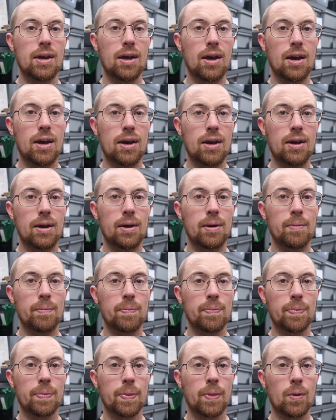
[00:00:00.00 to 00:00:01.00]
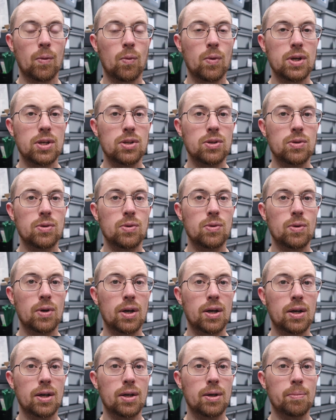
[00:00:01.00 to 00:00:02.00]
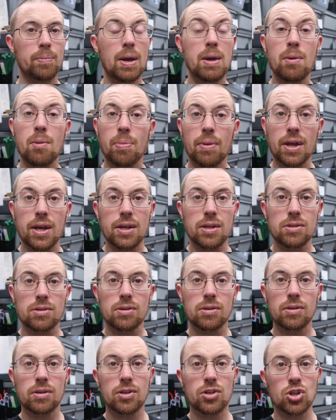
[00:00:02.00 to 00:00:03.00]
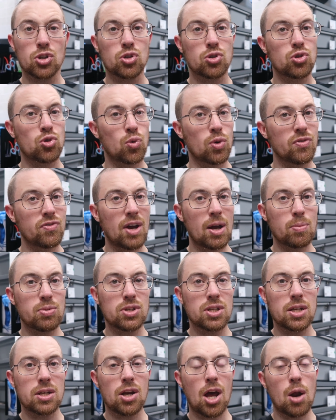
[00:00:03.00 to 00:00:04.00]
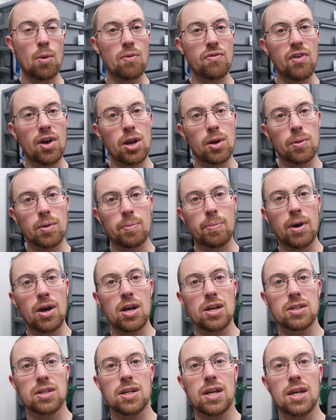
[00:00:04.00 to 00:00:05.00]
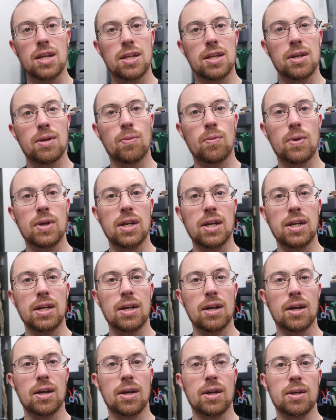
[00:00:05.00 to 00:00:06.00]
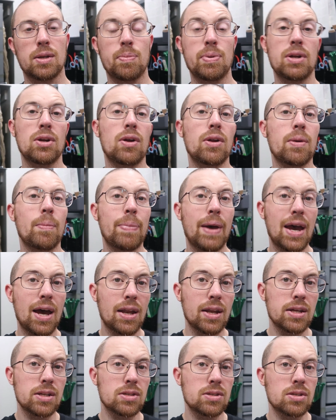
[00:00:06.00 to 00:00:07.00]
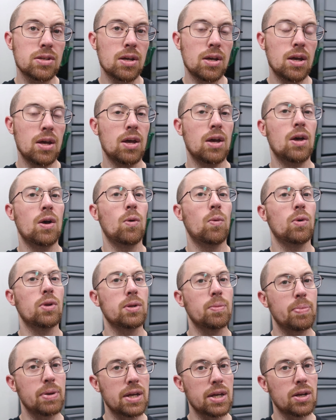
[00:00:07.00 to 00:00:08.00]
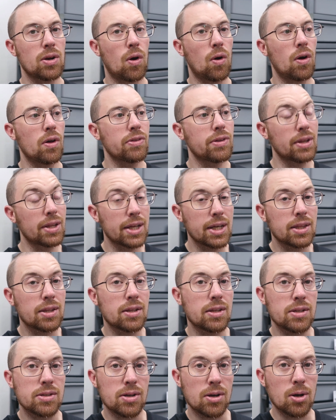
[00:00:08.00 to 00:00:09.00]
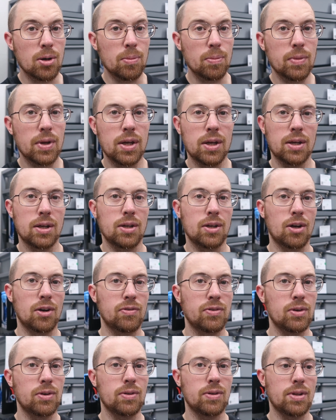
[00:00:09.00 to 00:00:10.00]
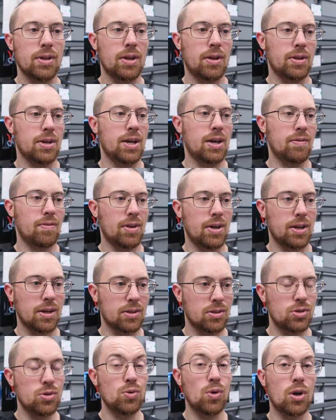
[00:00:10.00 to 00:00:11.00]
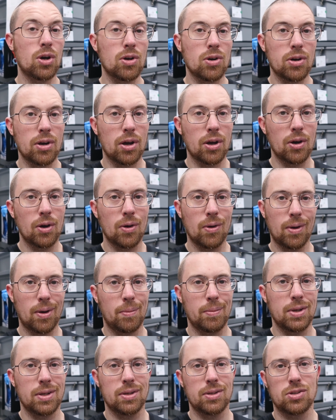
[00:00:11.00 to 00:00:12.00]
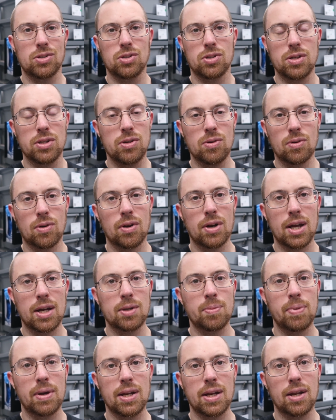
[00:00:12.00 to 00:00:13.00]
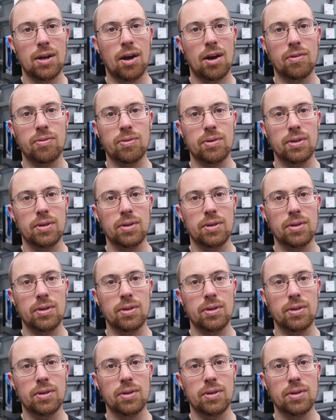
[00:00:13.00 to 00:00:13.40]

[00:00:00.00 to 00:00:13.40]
um, we do um, payment plans just 25% non-refundable deposit and then we uh, depending on the balance will depend on the length of the term you know if you only have like 200 to owe i mean you're going to have to pay that off